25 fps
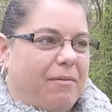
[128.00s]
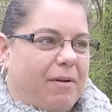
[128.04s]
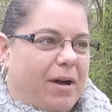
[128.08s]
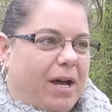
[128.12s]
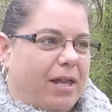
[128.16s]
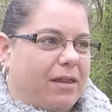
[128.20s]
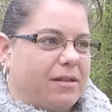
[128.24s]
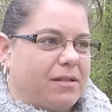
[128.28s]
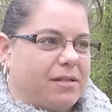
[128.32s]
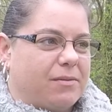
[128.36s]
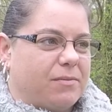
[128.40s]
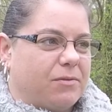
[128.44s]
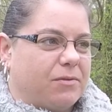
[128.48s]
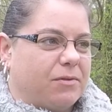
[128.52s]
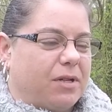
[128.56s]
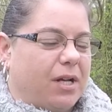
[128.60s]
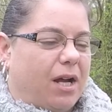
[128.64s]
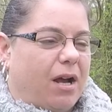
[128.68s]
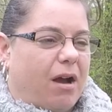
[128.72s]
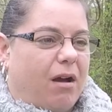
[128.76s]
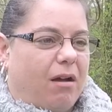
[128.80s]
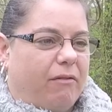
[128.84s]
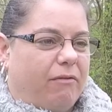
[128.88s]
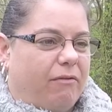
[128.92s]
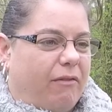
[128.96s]
where this
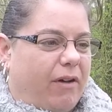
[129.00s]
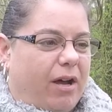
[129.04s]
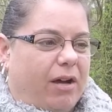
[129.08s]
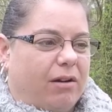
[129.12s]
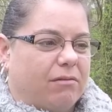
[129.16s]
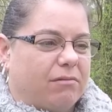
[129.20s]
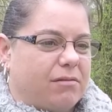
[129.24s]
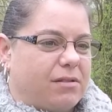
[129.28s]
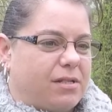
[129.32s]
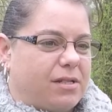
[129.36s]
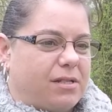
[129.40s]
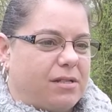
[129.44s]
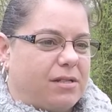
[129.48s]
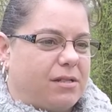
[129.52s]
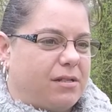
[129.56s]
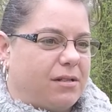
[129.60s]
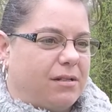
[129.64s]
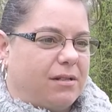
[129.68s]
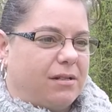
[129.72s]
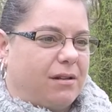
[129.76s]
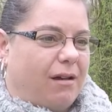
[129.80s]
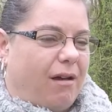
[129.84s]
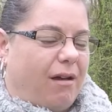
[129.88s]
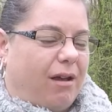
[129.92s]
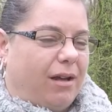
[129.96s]
morning I felt
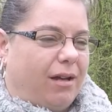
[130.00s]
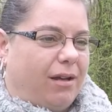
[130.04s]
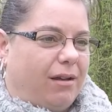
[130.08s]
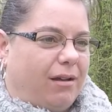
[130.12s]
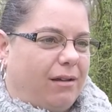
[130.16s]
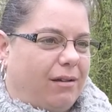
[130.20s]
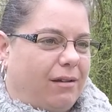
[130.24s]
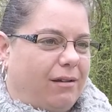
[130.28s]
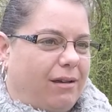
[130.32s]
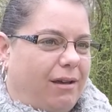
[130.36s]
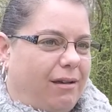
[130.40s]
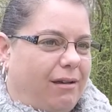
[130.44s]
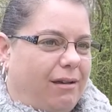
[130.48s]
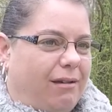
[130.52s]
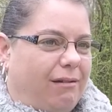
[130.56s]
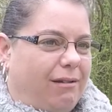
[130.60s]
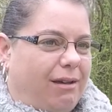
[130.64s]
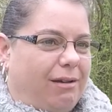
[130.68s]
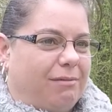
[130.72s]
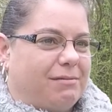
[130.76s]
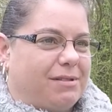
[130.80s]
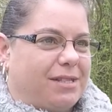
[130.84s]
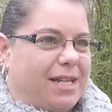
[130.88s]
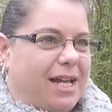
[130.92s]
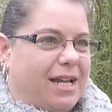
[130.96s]
like
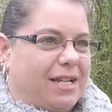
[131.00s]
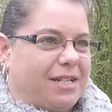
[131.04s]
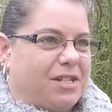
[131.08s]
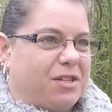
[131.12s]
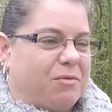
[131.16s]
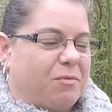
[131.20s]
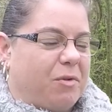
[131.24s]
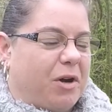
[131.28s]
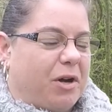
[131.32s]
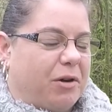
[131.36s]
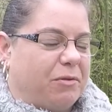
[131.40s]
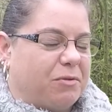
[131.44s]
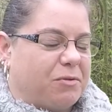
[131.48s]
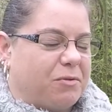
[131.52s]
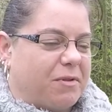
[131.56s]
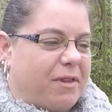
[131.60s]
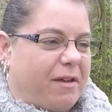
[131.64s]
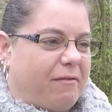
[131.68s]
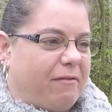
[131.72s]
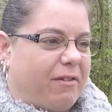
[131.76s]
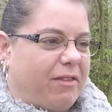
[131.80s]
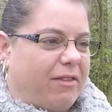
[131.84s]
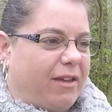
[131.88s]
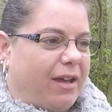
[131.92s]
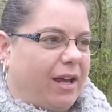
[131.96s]
it was the end of the world with
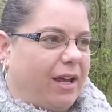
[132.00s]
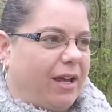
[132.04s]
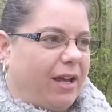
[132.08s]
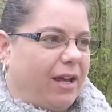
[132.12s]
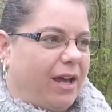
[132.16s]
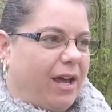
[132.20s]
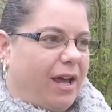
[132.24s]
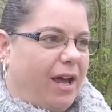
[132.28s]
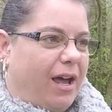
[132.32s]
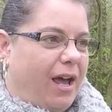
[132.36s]
everything,